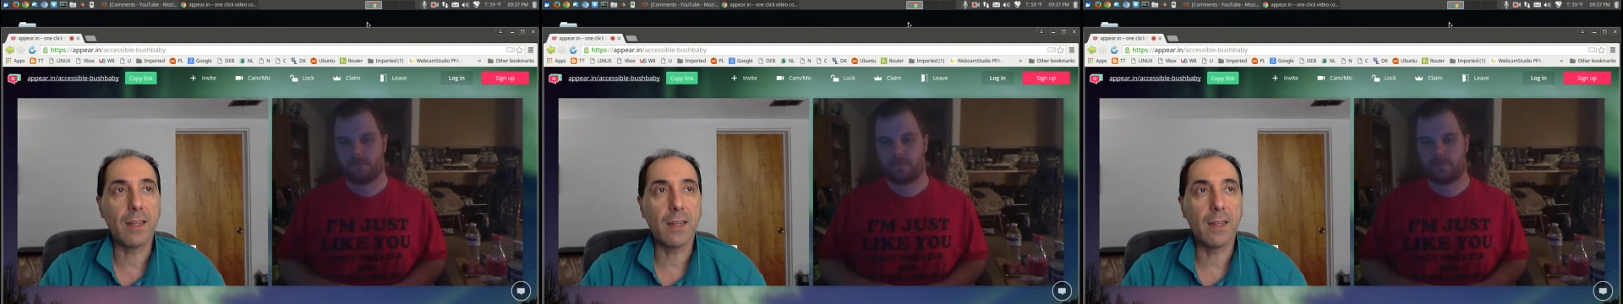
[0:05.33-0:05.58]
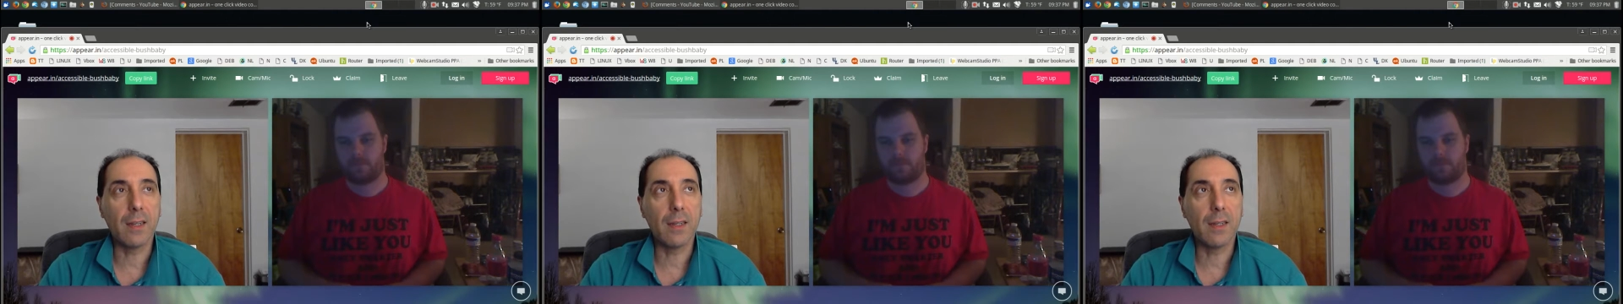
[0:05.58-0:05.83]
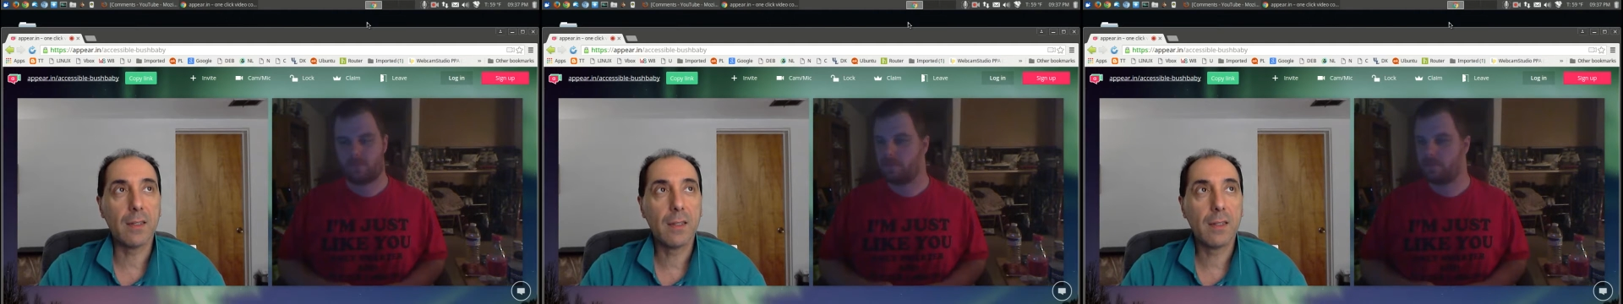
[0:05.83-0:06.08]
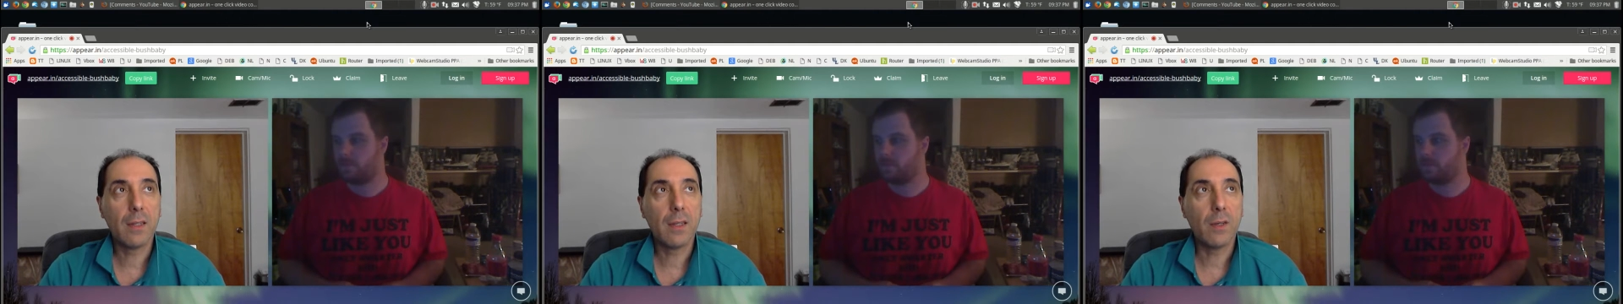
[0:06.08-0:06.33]
Speaker 1: uh,
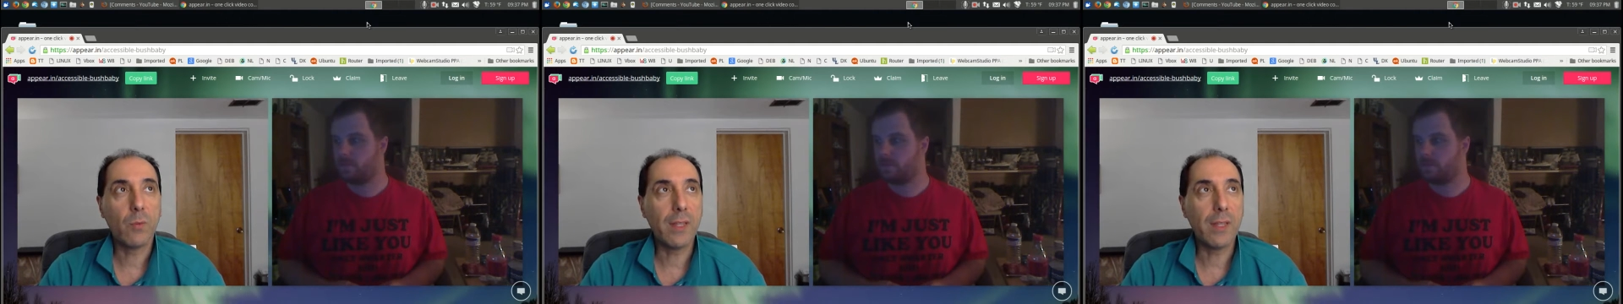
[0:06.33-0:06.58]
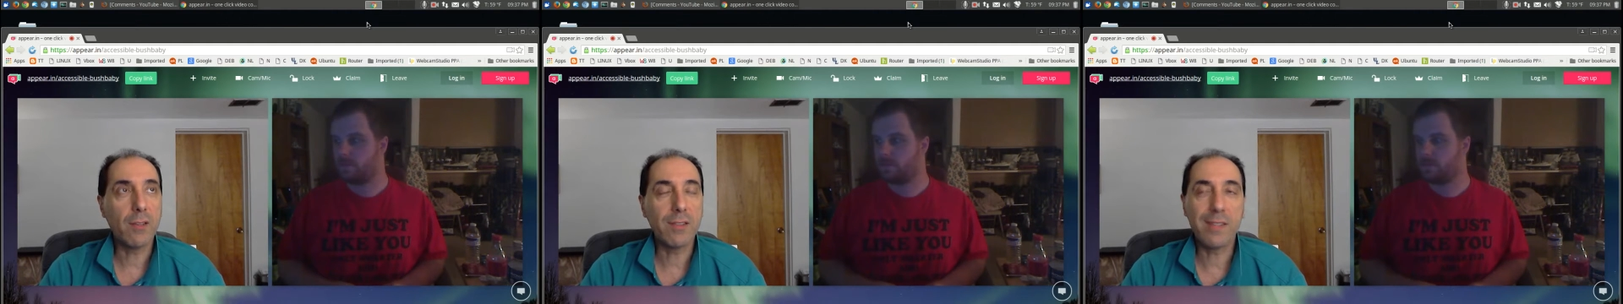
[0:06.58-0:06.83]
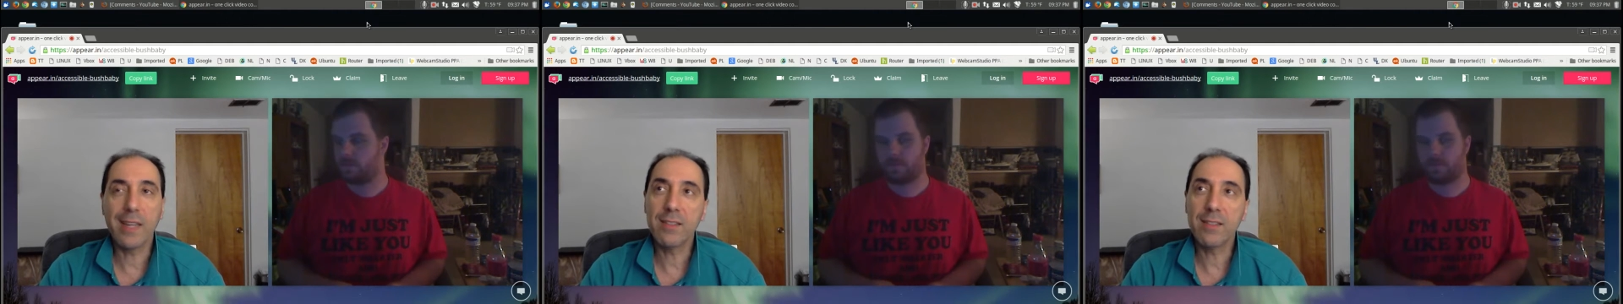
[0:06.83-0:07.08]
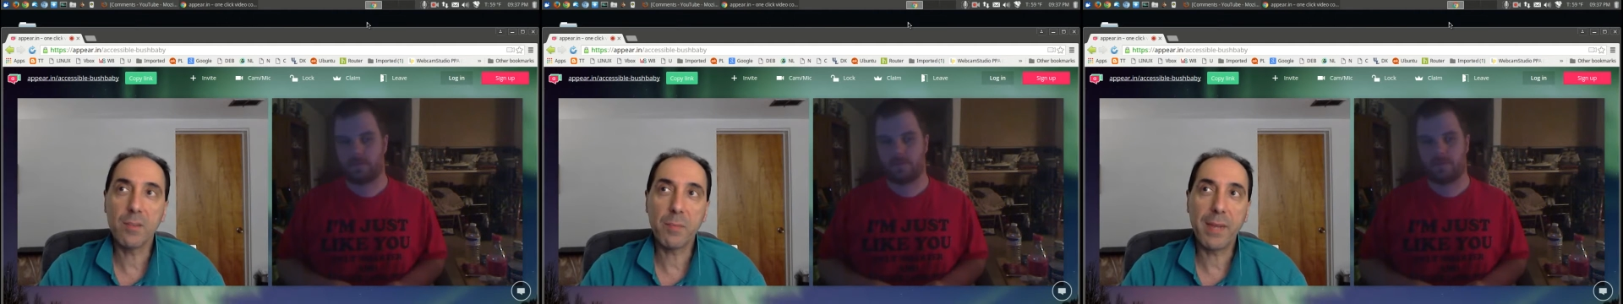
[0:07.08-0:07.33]
"Windows 10
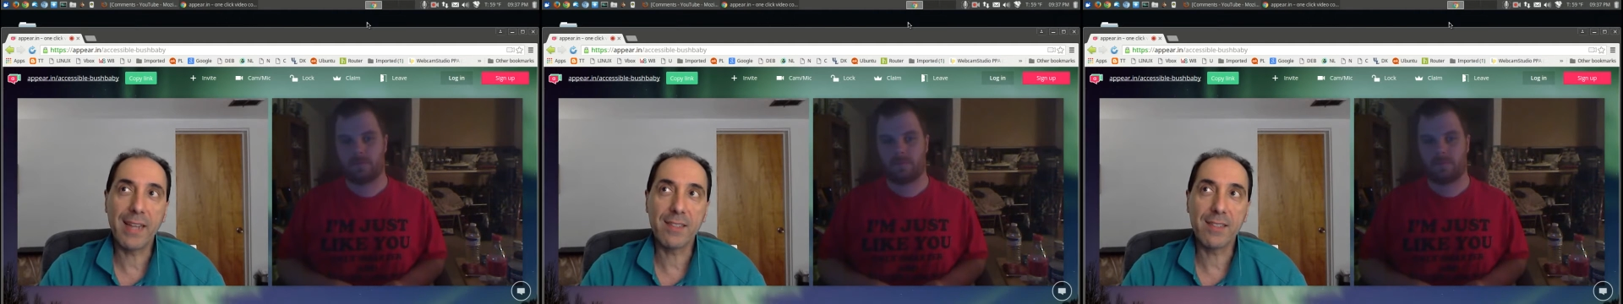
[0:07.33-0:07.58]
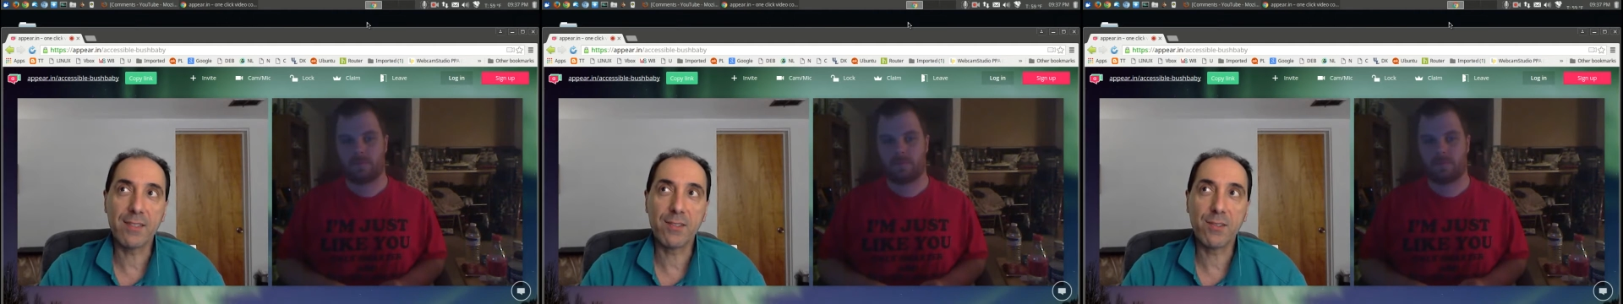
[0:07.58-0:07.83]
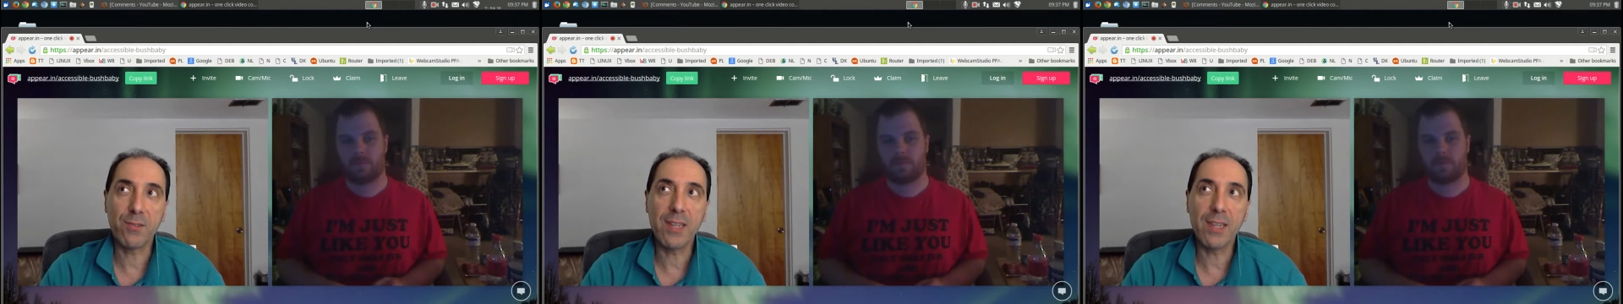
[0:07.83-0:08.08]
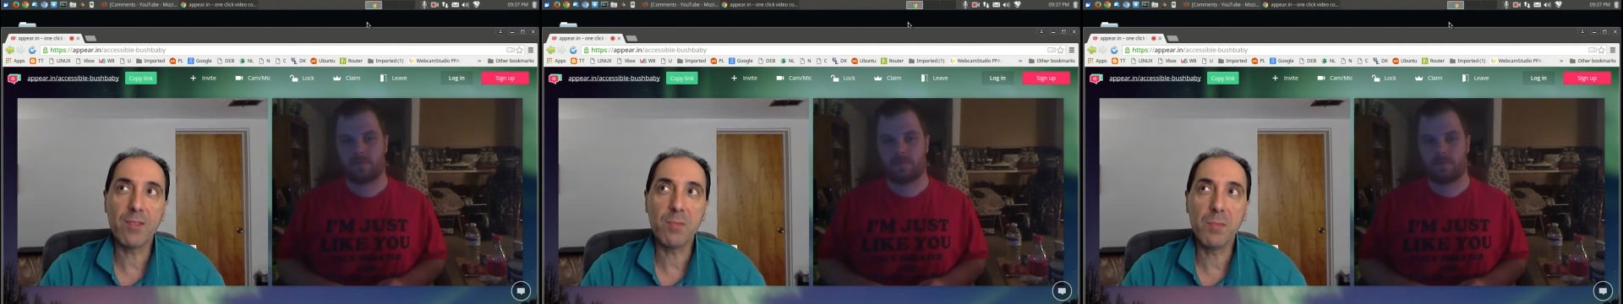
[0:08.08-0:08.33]
surpasses
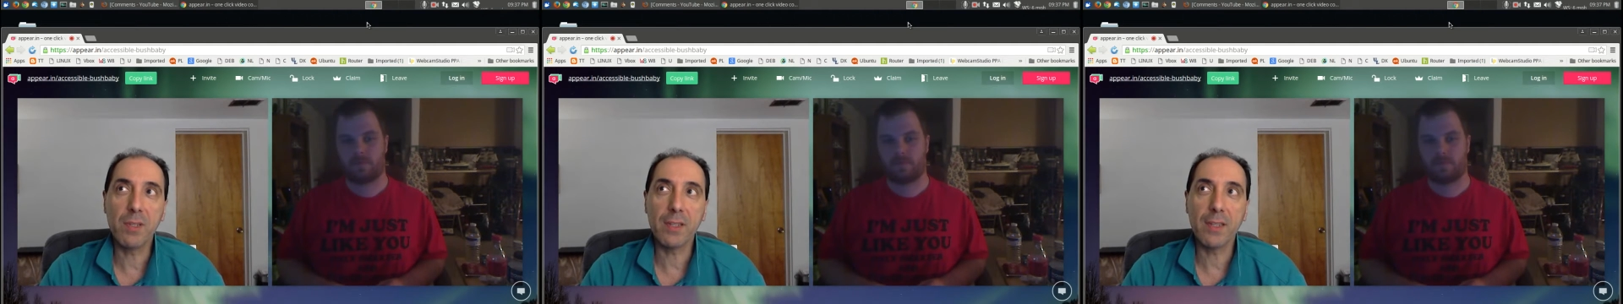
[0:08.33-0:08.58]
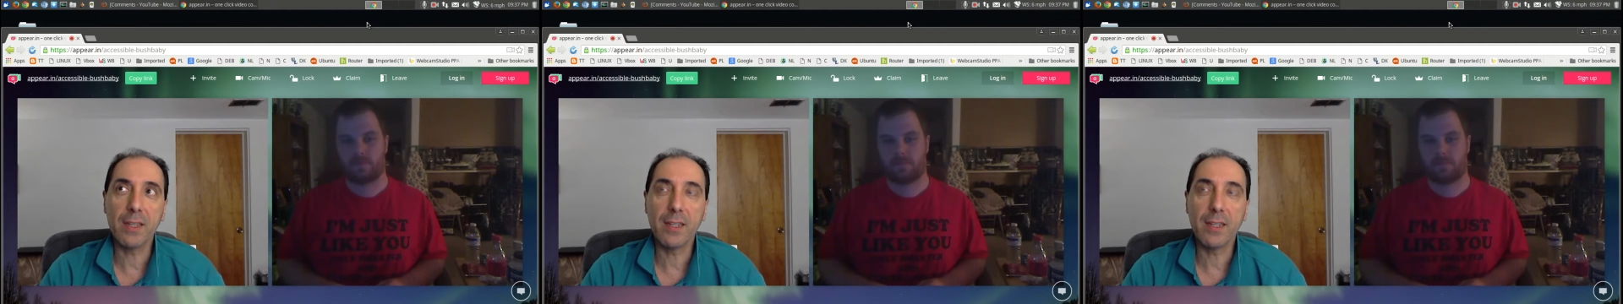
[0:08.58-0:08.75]
300 million